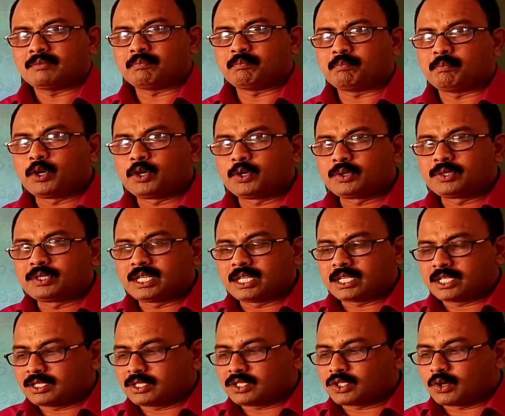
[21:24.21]
Both the
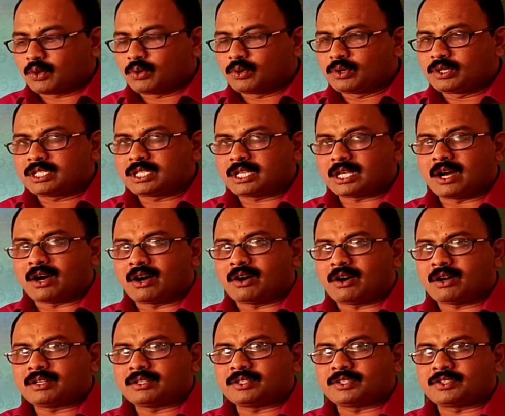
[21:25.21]
stones
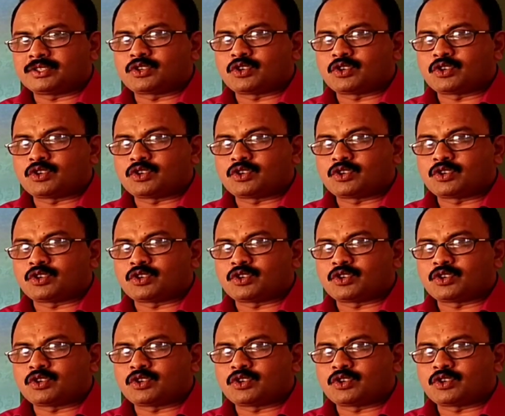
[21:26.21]
are